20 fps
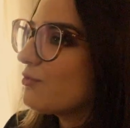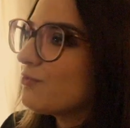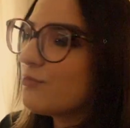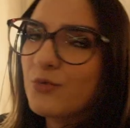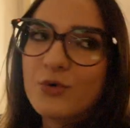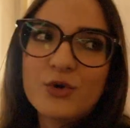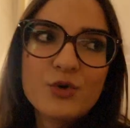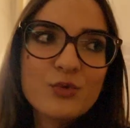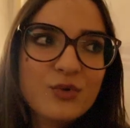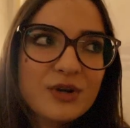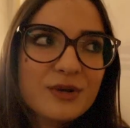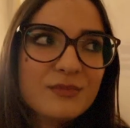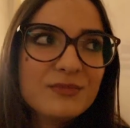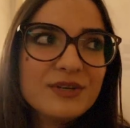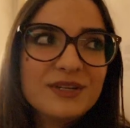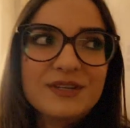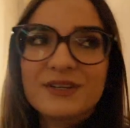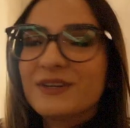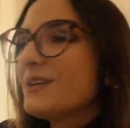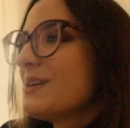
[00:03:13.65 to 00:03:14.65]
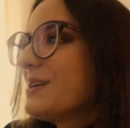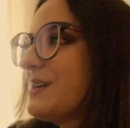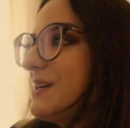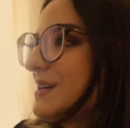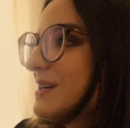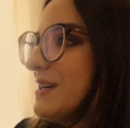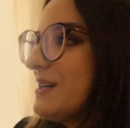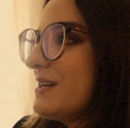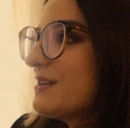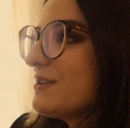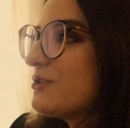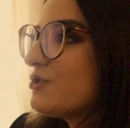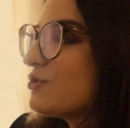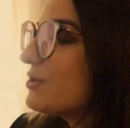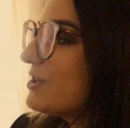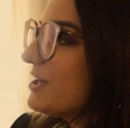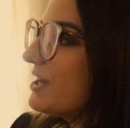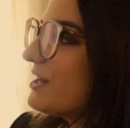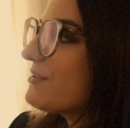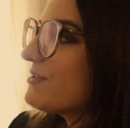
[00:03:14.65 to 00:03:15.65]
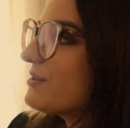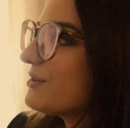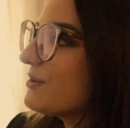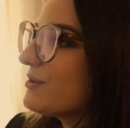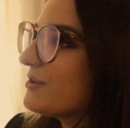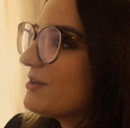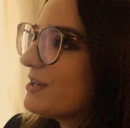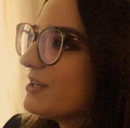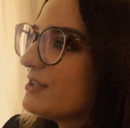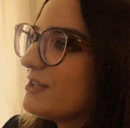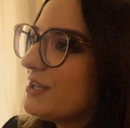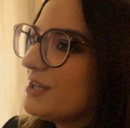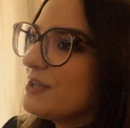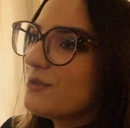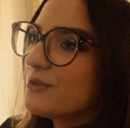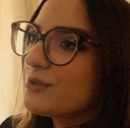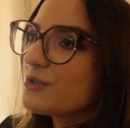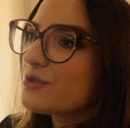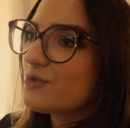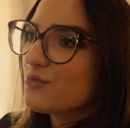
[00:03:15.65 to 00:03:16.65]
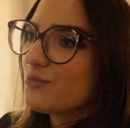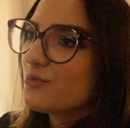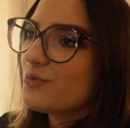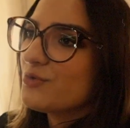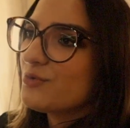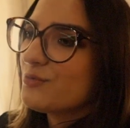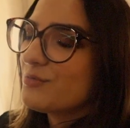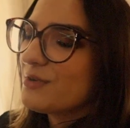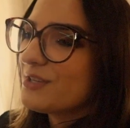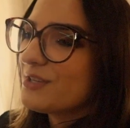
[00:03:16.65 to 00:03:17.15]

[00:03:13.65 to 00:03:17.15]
four women together in this room,